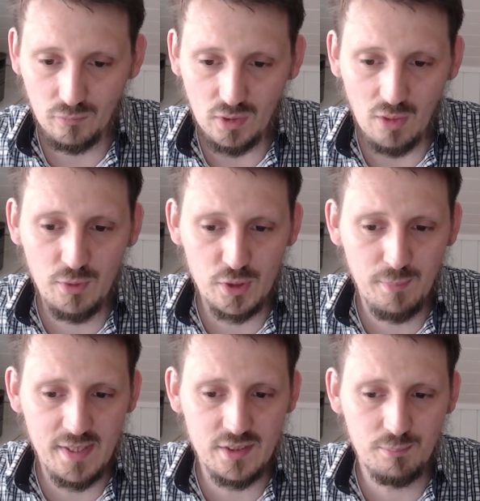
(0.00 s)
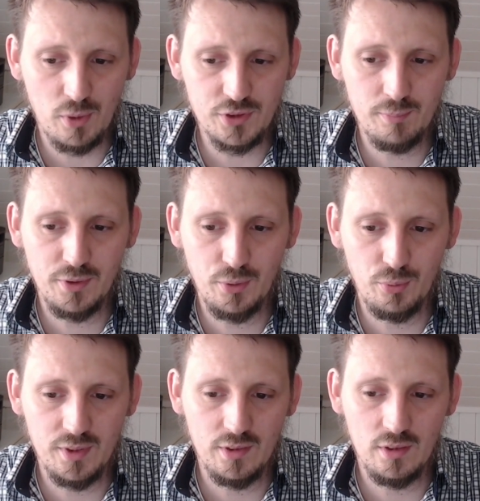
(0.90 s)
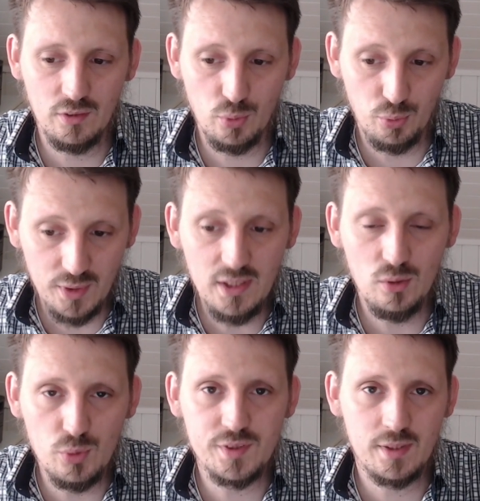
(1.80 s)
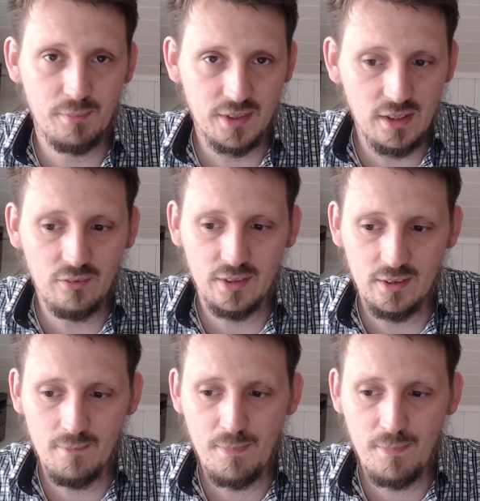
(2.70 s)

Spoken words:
which makes it possible to reuse the material